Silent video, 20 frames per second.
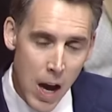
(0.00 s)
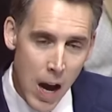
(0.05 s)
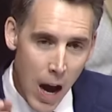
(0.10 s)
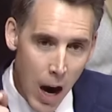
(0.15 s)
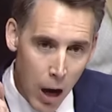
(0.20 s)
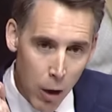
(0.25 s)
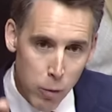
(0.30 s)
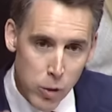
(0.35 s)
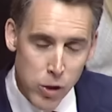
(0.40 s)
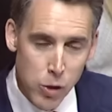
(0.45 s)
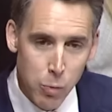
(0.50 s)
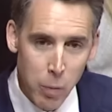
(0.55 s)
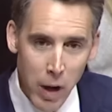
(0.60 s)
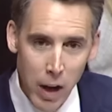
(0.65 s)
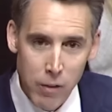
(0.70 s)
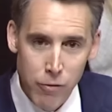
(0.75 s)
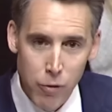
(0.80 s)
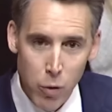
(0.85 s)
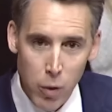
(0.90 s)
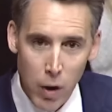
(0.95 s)
Our
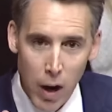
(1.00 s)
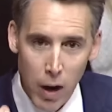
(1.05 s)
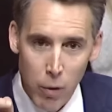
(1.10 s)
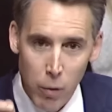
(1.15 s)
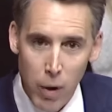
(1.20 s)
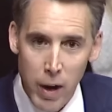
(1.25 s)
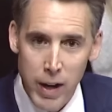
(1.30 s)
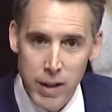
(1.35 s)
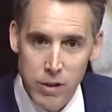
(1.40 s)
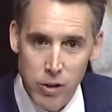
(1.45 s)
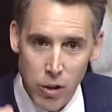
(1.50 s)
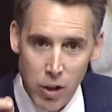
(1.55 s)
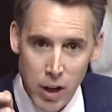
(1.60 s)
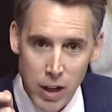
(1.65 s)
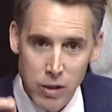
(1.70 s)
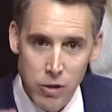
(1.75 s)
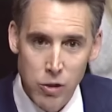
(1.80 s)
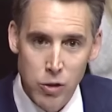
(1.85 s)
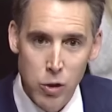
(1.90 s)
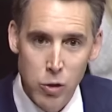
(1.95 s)
respect for our rights, our
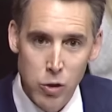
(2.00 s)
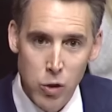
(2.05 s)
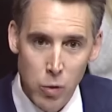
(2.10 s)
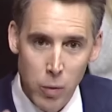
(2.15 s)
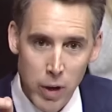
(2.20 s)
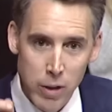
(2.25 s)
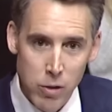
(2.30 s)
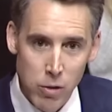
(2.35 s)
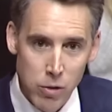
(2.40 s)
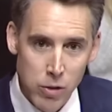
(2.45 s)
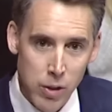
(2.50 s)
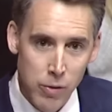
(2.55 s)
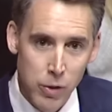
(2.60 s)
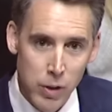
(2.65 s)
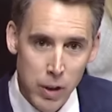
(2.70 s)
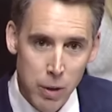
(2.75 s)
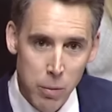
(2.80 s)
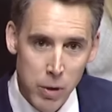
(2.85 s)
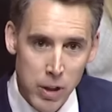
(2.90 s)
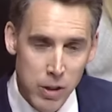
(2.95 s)
constitutional rights, our
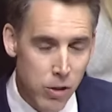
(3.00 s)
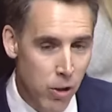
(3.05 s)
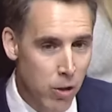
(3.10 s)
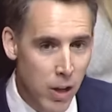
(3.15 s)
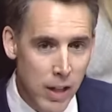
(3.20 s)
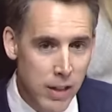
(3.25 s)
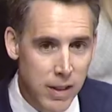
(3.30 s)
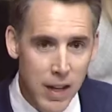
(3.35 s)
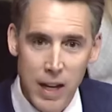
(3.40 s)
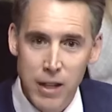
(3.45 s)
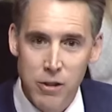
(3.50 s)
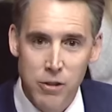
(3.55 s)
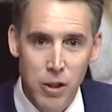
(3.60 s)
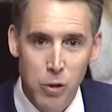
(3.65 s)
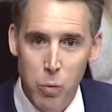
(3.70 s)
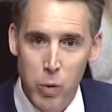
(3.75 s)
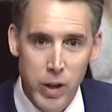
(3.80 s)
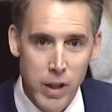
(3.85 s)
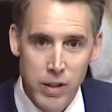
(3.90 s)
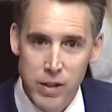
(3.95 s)
civil liberties, they're not
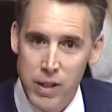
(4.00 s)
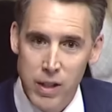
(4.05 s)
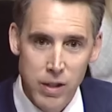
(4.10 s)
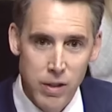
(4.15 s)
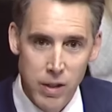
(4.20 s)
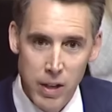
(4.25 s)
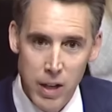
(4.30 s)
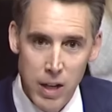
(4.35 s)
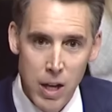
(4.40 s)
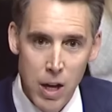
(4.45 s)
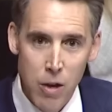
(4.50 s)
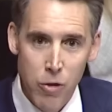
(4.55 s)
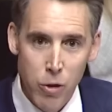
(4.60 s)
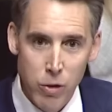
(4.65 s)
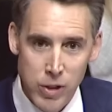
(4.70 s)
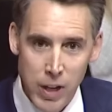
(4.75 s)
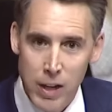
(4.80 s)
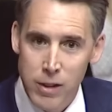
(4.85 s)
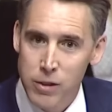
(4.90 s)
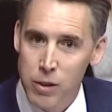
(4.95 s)
tested when it's easy. They're
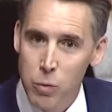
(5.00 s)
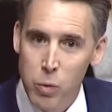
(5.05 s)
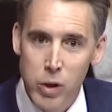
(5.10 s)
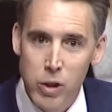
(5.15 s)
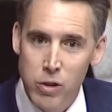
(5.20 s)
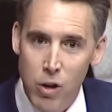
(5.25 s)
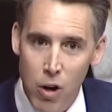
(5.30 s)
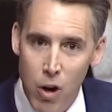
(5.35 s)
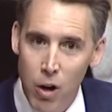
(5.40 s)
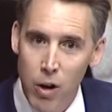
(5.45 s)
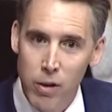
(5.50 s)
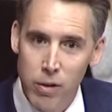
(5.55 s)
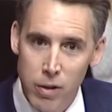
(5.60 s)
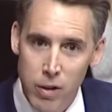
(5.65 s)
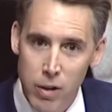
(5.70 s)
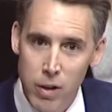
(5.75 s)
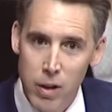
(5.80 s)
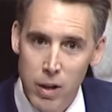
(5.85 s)
tested when it's hard.